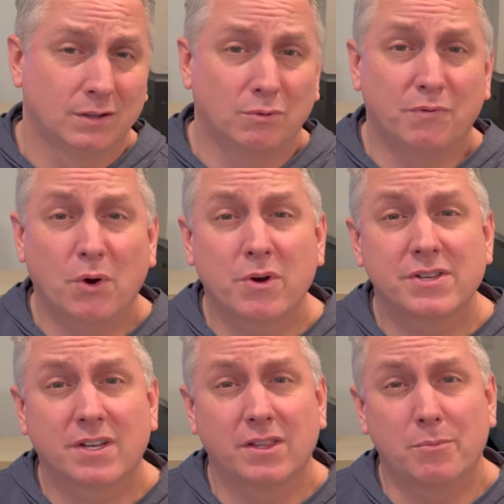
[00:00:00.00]
We'll
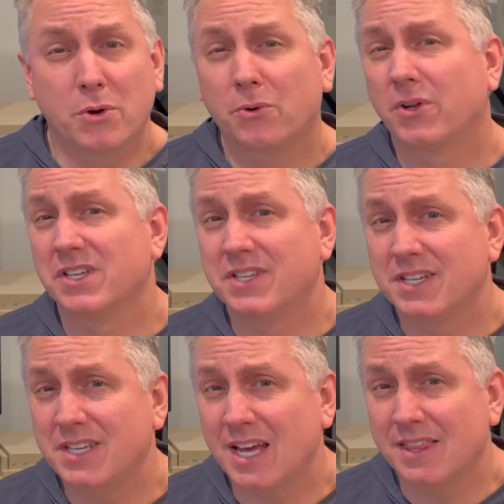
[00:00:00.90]
focus on the Motorola
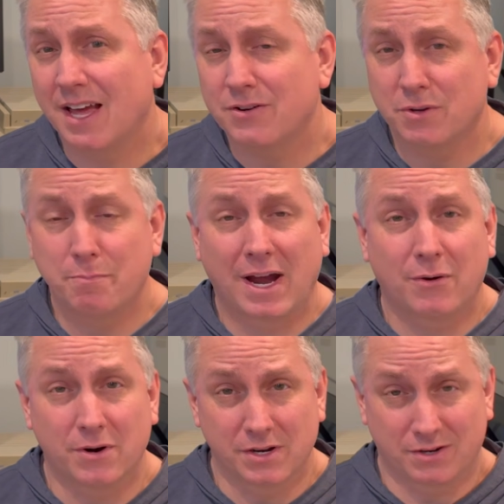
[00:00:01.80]
68000
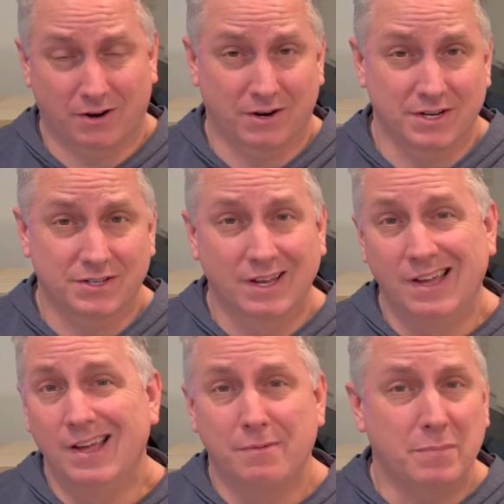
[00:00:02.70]
powered Ataris,
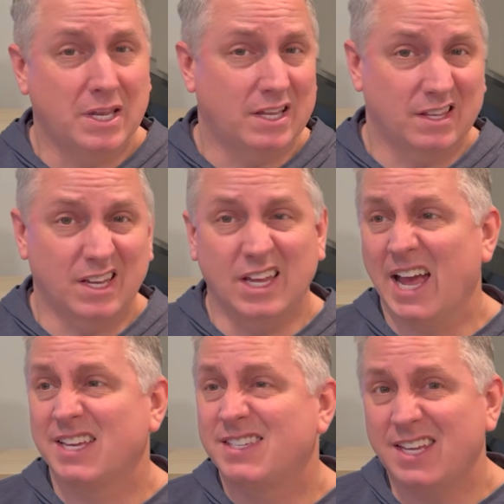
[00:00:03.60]
meaning the
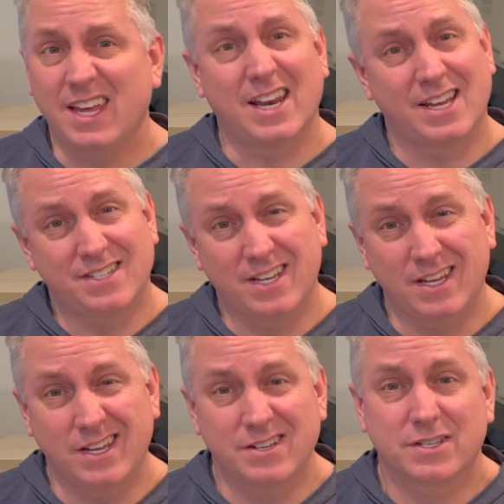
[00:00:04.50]
ST and
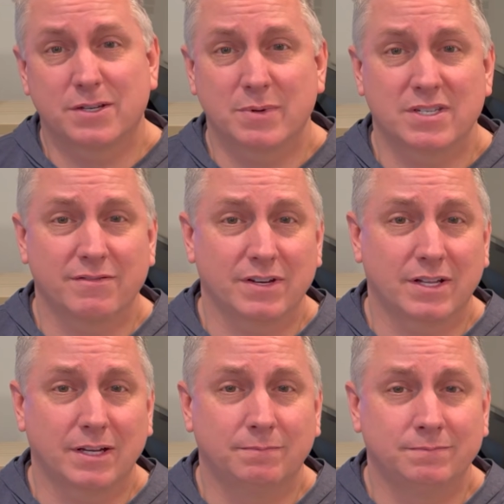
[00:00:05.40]
STEs
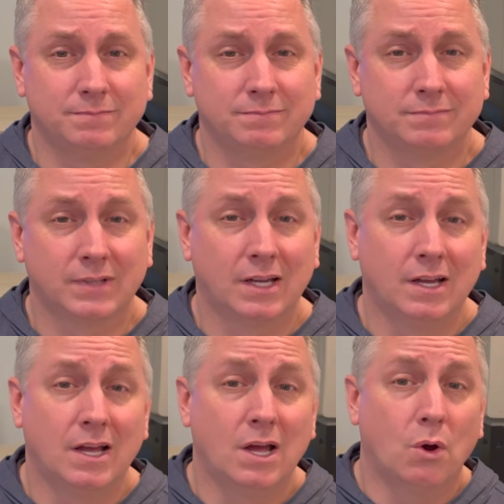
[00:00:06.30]
specifically.
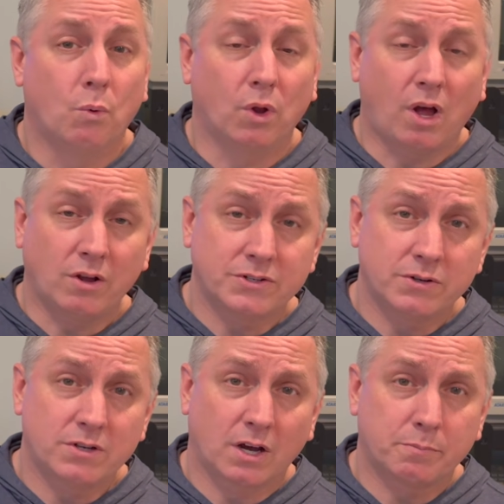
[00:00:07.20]
We'll
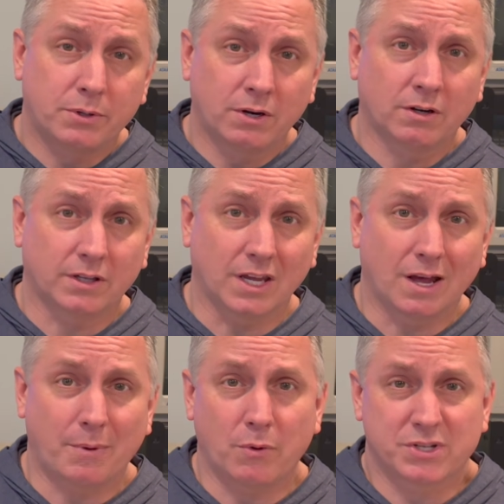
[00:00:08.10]
also talk purely
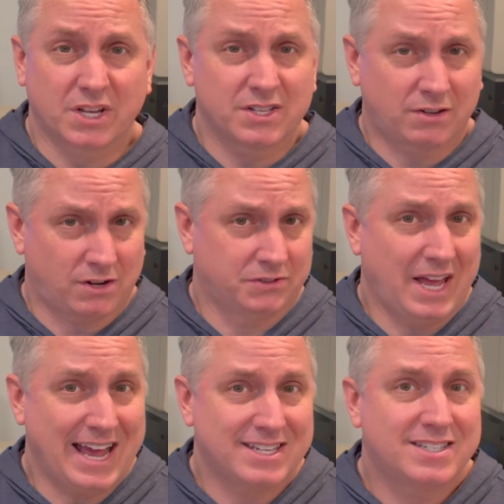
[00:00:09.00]
about what's called
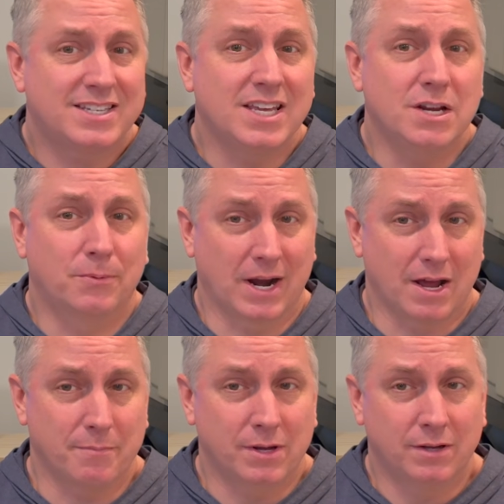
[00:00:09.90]
ST
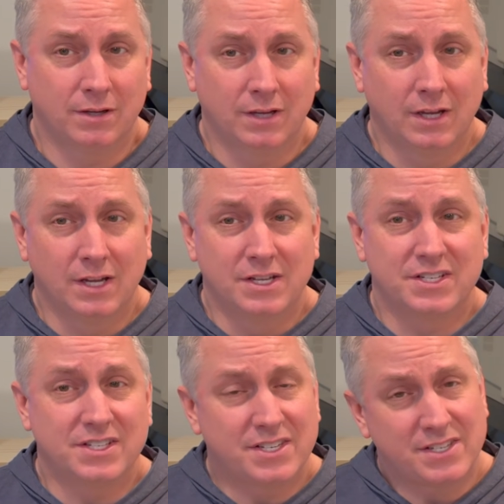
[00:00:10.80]
RAM,
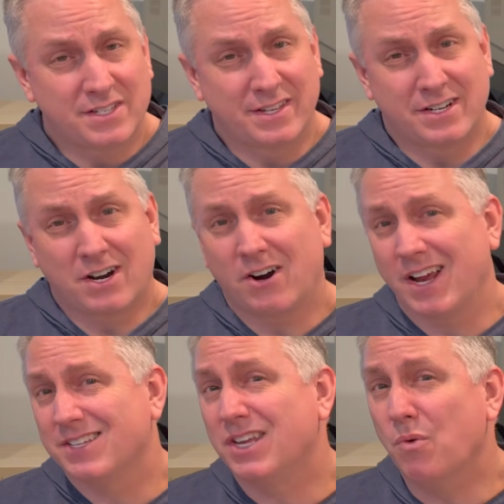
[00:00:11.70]
since this is an
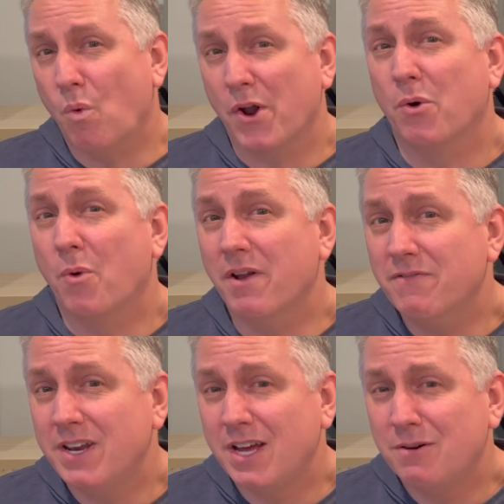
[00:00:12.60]
Atari ST 101
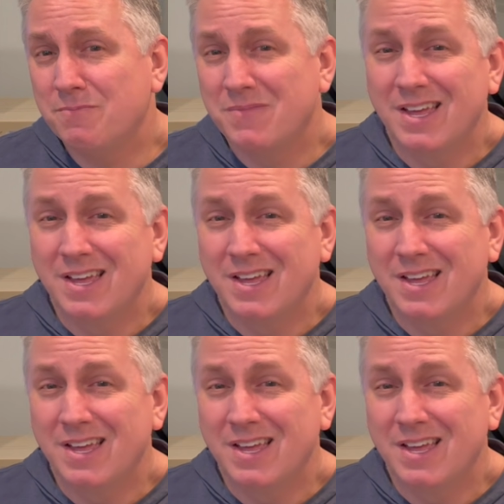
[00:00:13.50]
video,